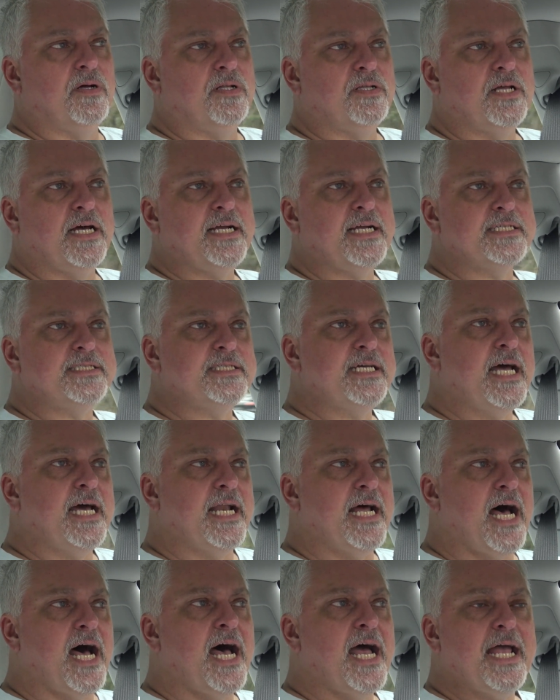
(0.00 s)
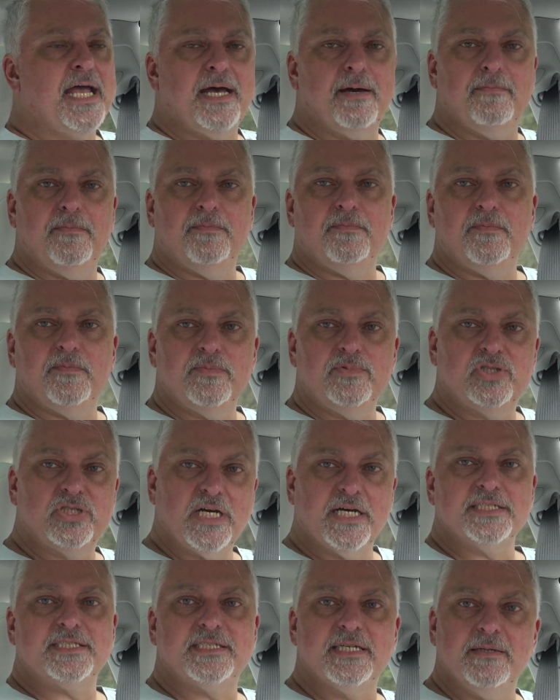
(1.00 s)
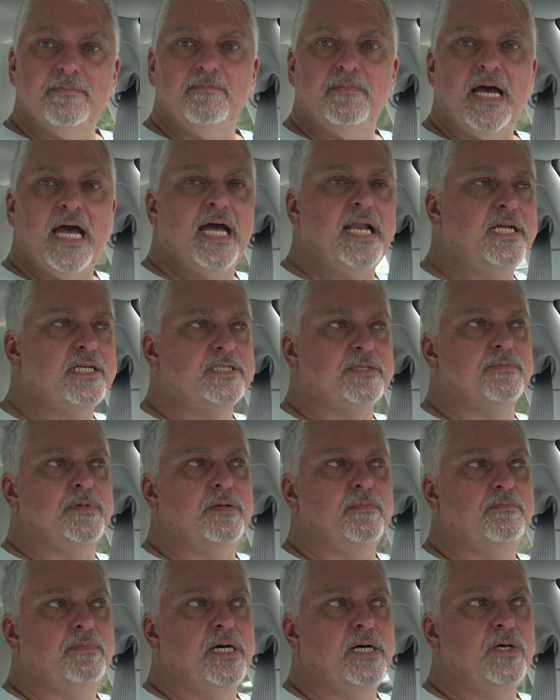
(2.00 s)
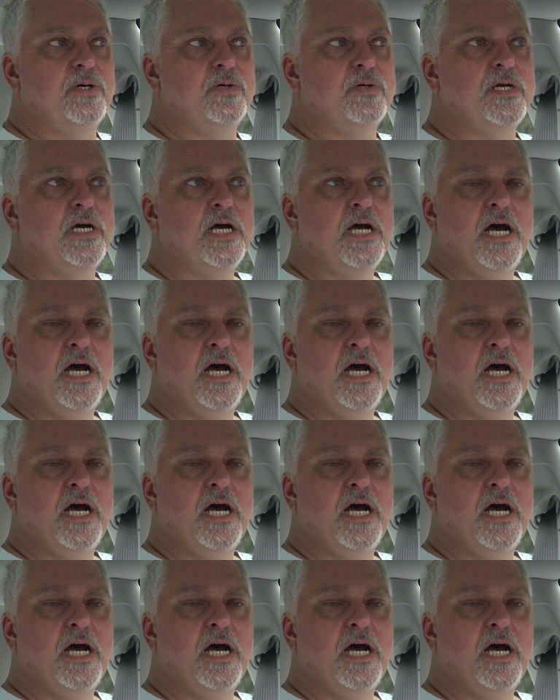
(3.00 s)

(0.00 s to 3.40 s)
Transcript: Like I said, I am just in management mode.